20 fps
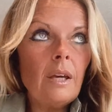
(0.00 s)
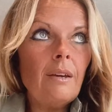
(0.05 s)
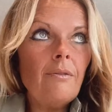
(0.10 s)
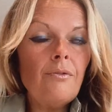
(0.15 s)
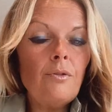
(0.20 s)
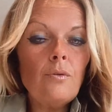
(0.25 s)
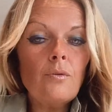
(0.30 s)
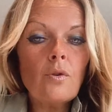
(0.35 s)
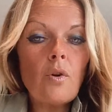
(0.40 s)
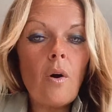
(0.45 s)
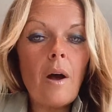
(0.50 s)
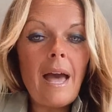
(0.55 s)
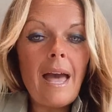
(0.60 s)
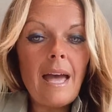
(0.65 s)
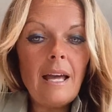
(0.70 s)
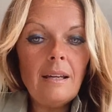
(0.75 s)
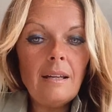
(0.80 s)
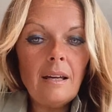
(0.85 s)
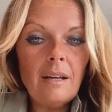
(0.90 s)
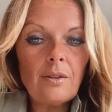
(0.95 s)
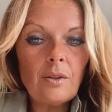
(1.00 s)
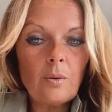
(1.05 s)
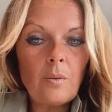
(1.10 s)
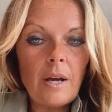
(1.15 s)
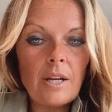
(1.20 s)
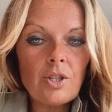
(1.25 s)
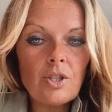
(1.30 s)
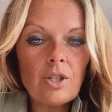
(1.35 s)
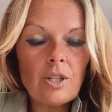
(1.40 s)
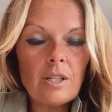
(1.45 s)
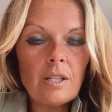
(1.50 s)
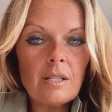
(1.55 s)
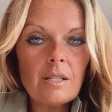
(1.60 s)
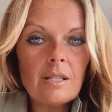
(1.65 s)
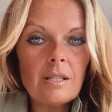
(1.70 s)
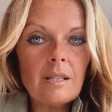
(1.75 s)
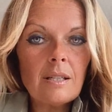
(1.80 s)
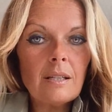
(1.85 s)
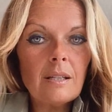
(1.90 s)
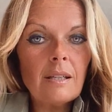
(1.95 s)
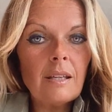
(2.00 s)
If you've got any other questions,